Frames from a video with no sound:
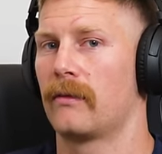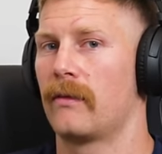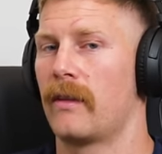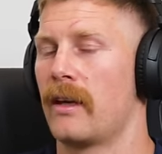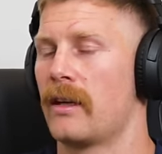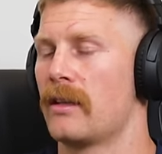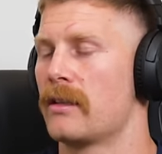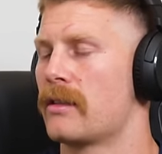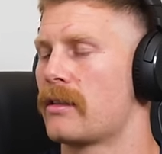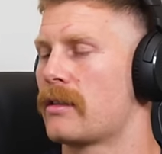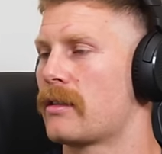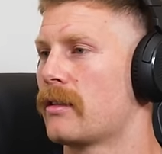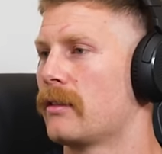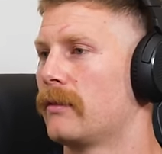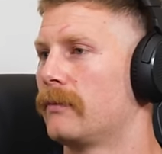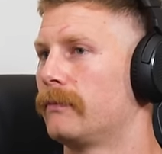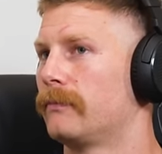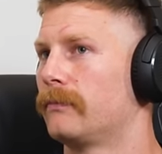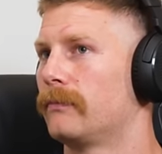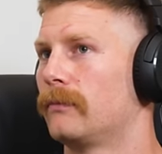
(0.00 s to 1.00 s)
there's
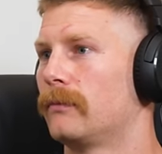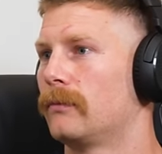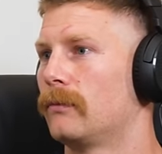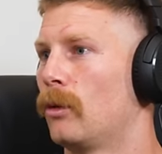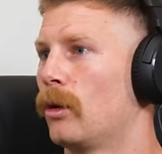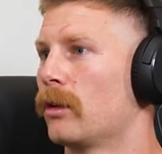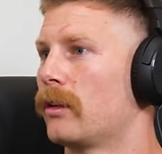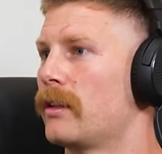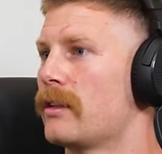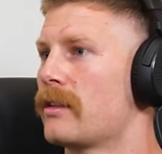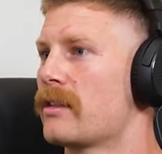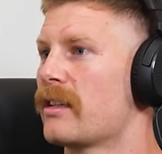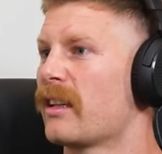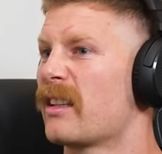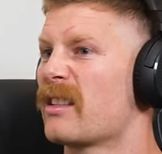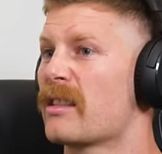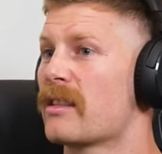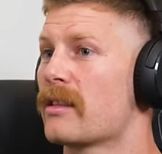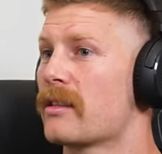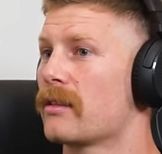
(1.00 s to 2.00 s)
what there's
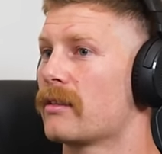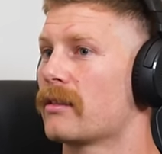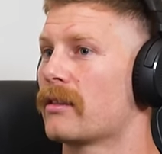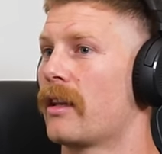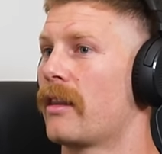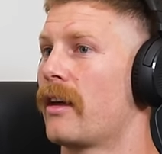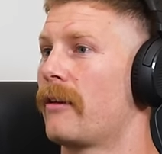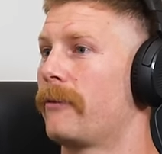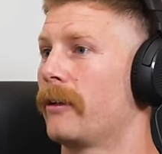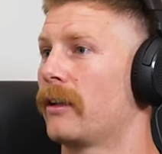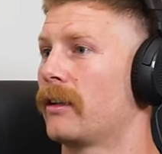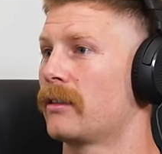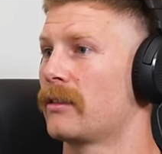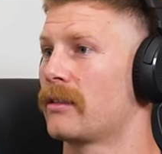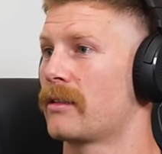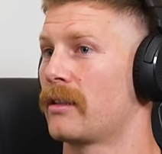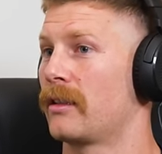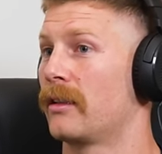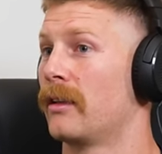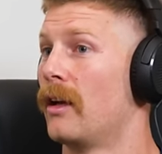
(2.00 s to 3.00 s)
six South
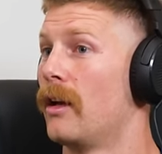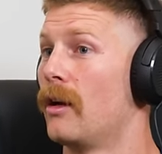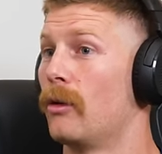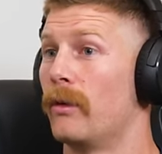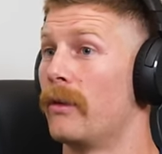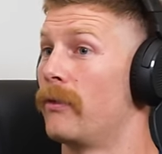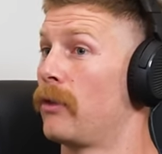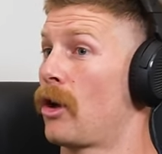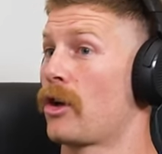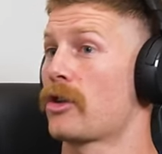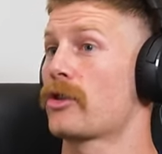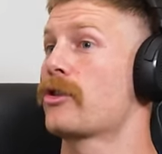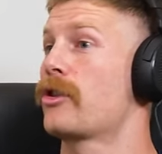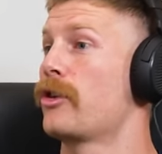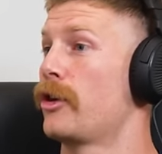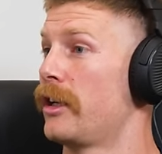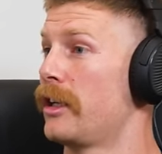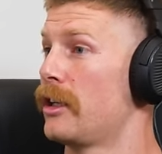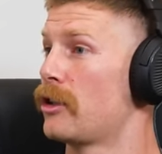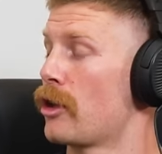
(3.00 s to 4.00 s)
Africans and we've lost yeah,
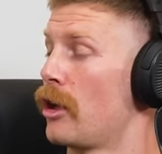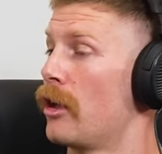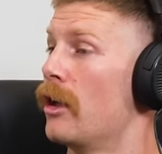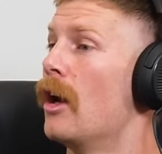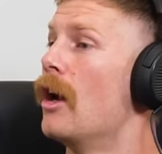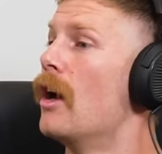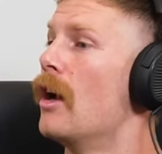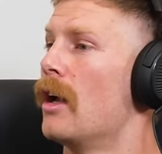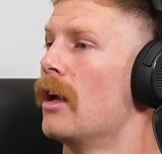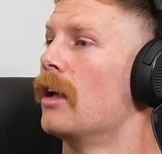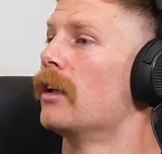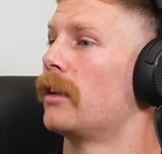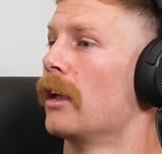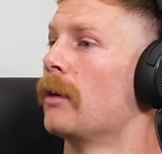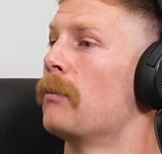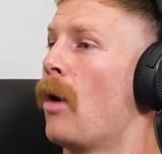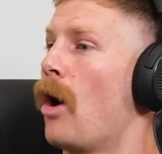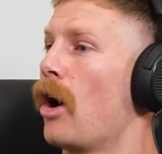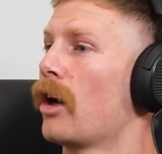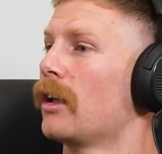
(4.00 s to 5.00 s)
three yeah, so yeah.
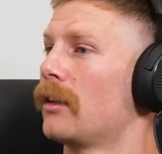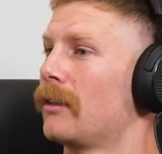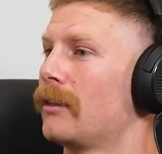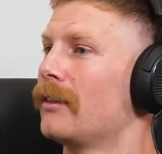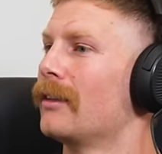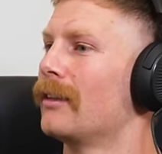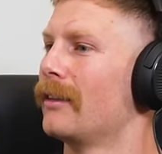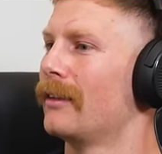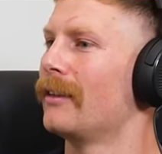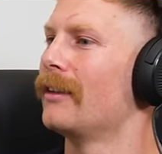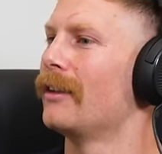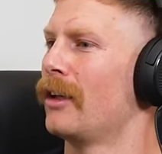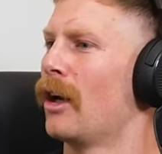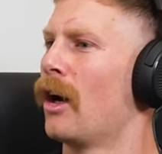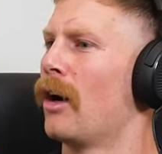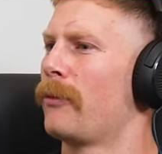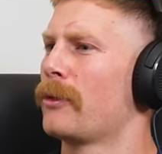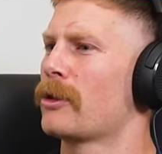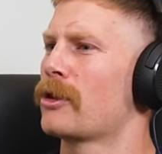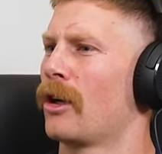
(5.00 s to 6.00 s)
dit maak dit 'n lot even
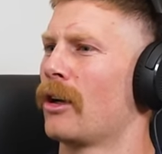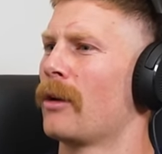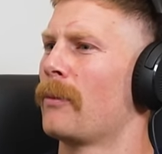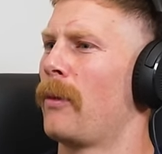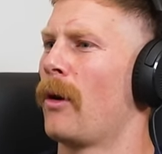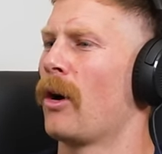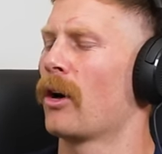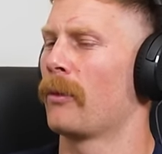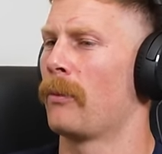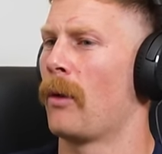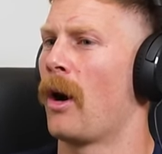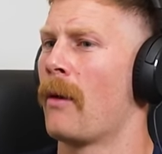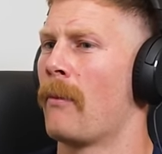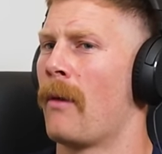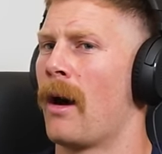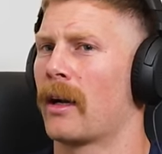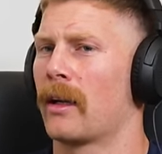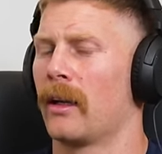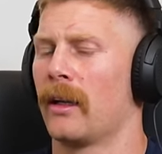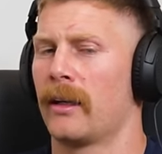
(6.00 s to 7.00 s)
yeah, for Sean and Parker by
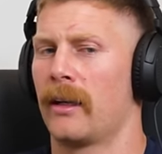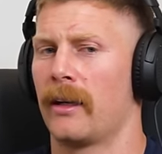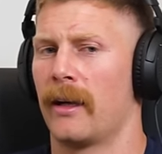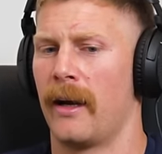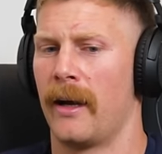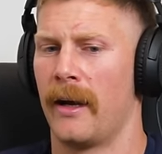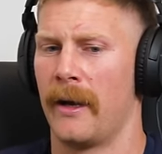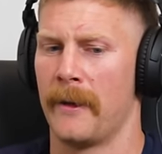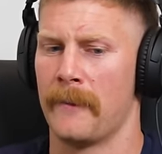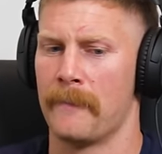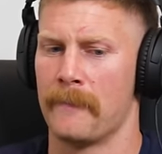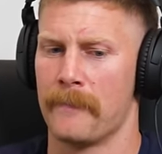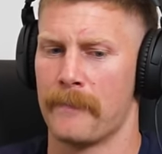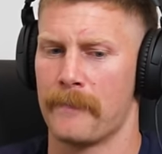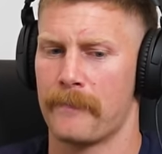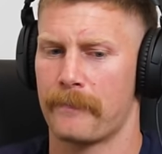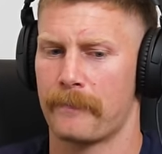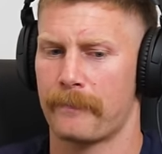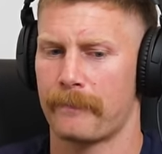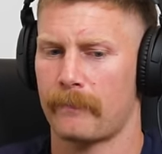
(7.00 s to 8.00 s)
maklik.
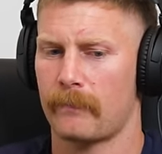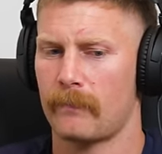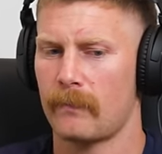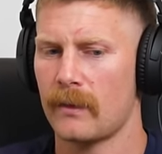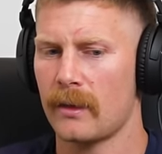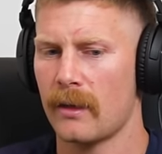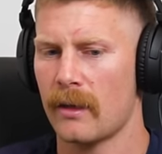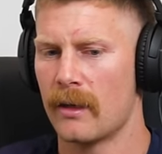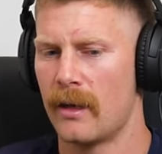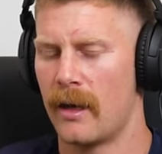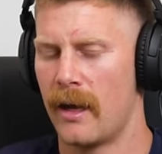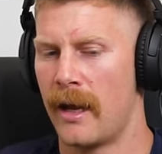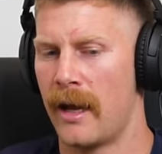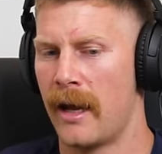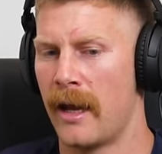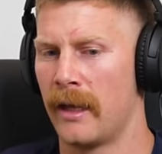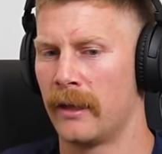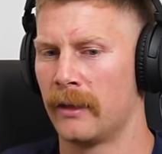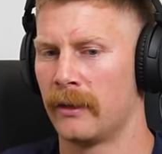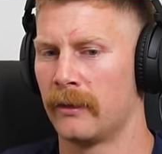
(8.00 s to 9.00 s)
Um
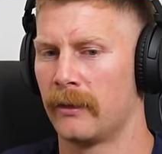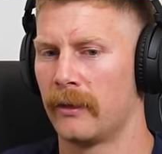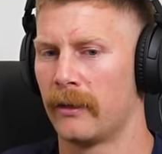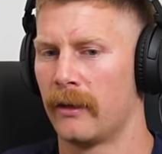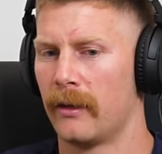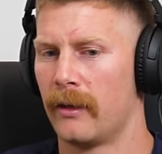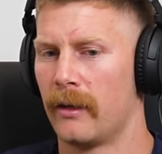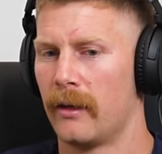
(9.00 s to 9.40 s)
and